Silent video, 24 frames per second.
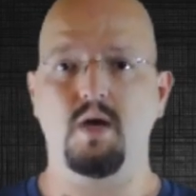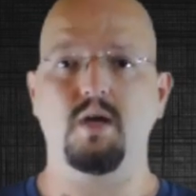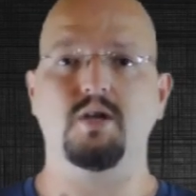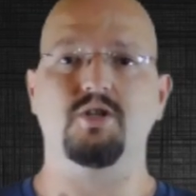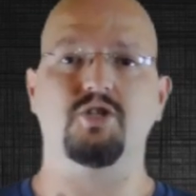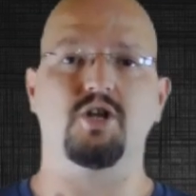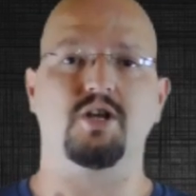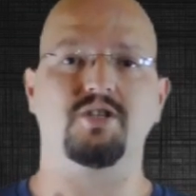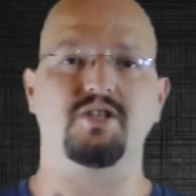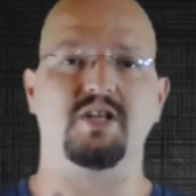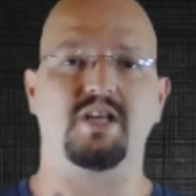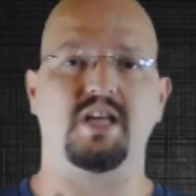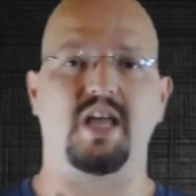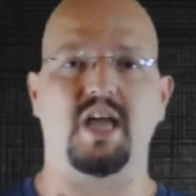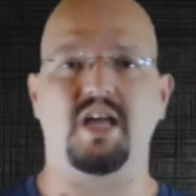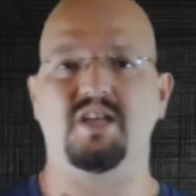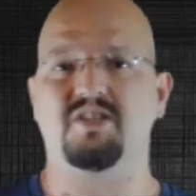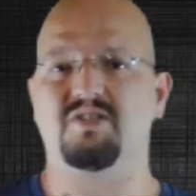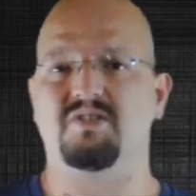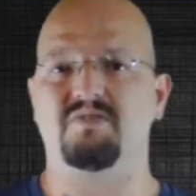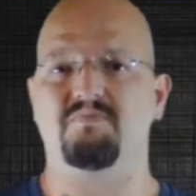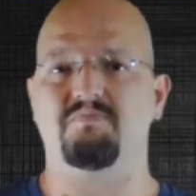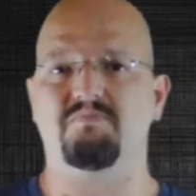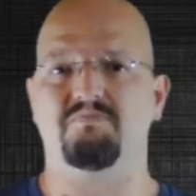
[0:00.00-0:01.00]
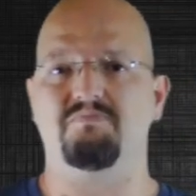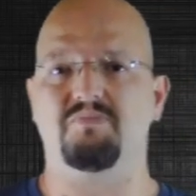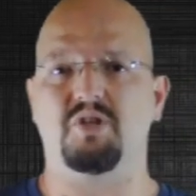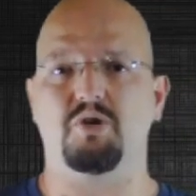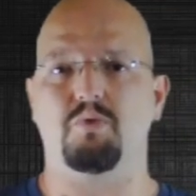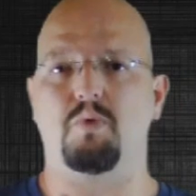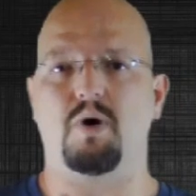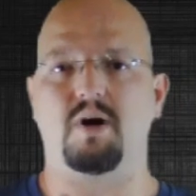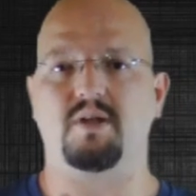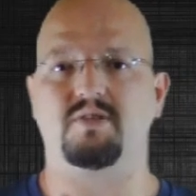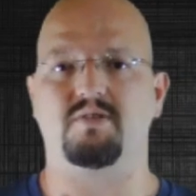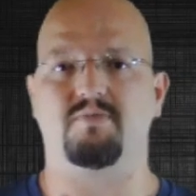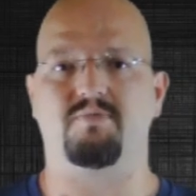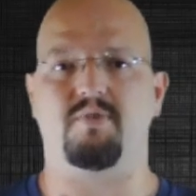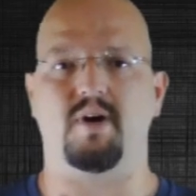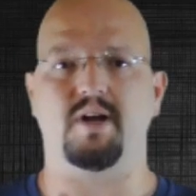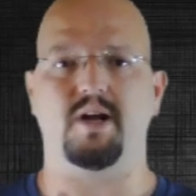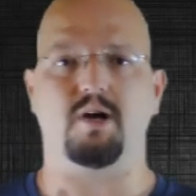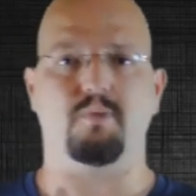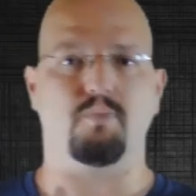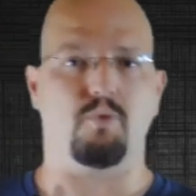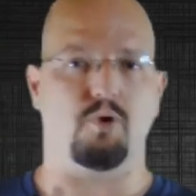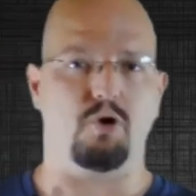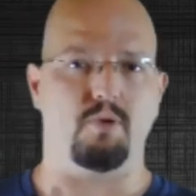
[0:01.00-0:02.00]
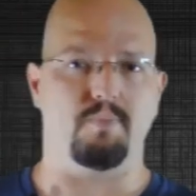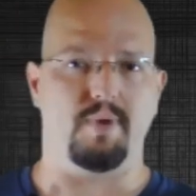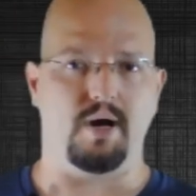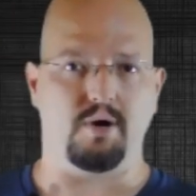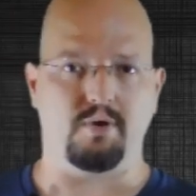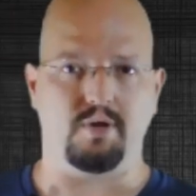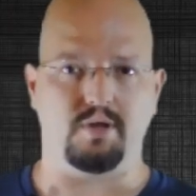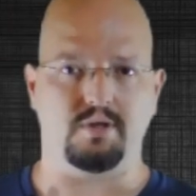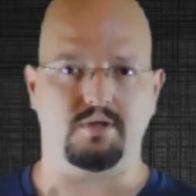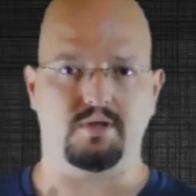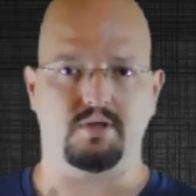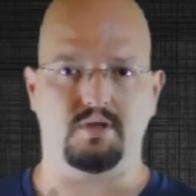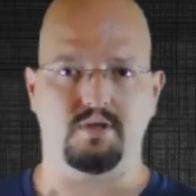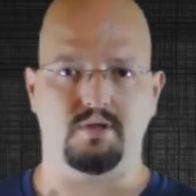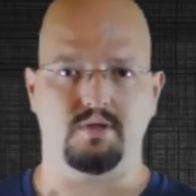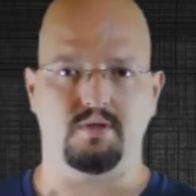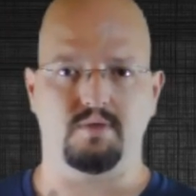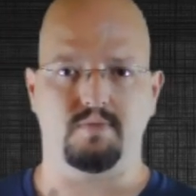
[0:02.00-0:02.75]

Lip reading: just in case you wanted to find out more about it.